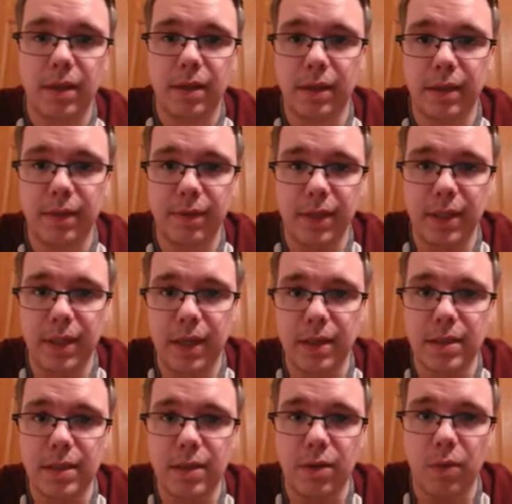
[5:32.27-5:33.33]
leaving
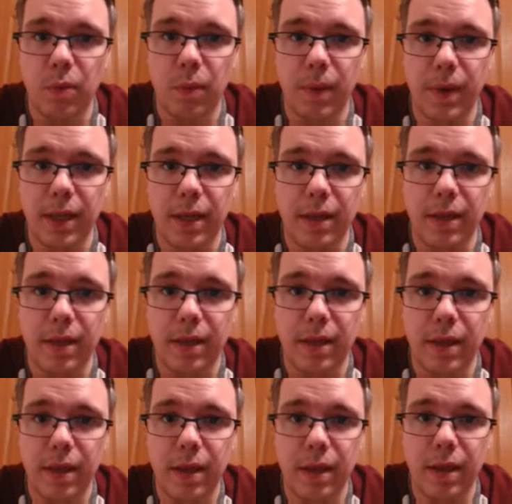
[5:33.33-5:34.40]
us with
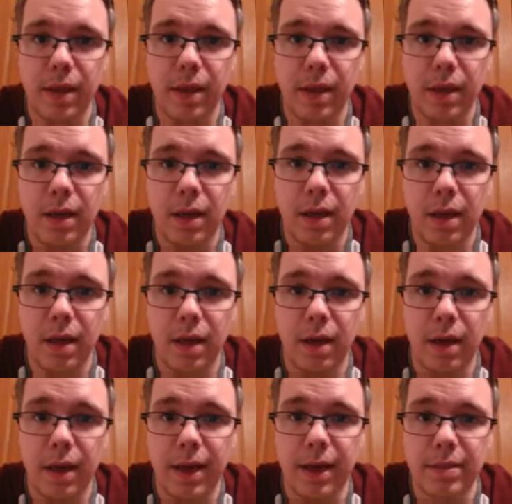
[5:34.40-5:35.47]

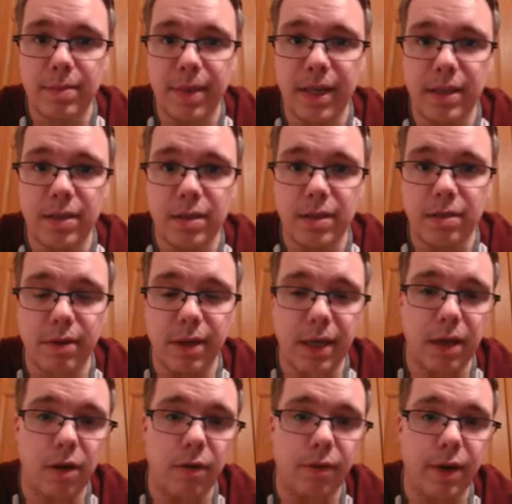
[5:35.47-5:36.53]
x minus
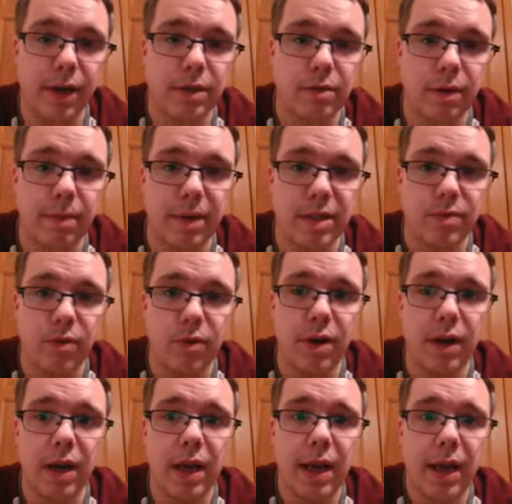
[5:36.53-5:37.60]
3 over x squared minus
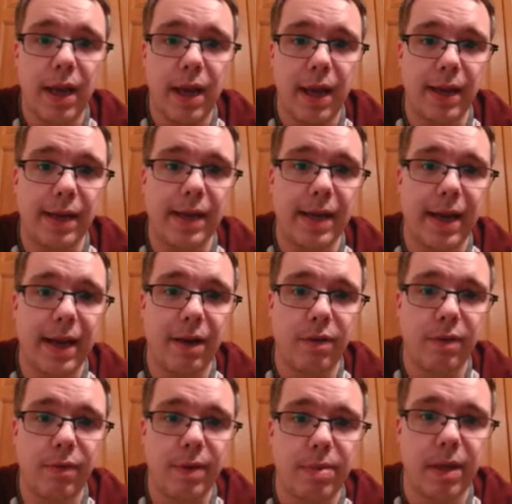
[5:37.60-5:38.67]
4. And now
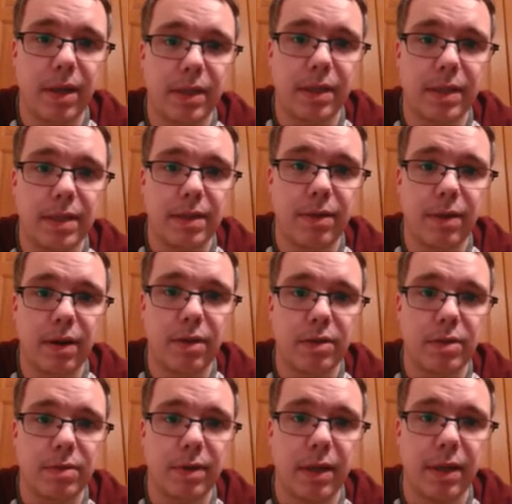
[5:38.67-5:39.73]
if we plug in
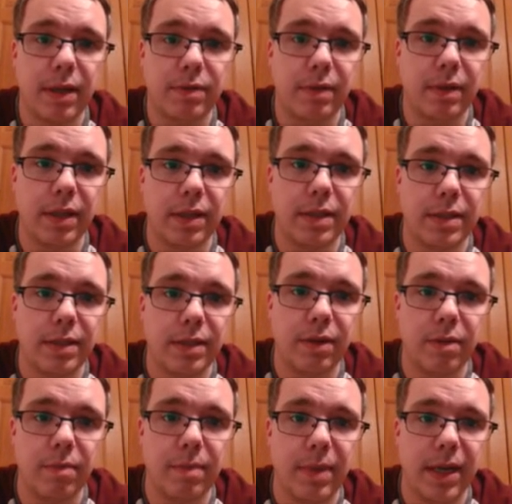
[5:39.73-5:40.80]
zeros, we're left with a
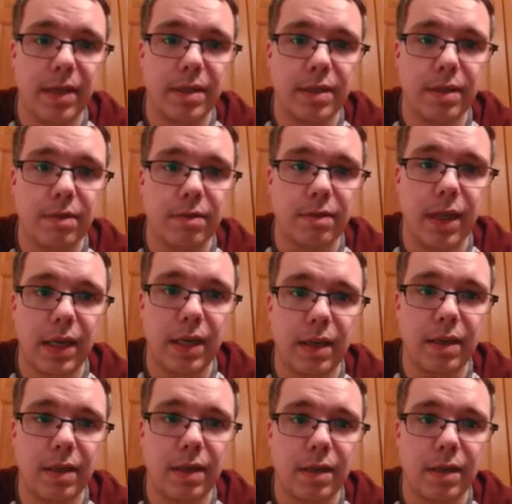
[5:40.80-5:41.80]
0 minus 3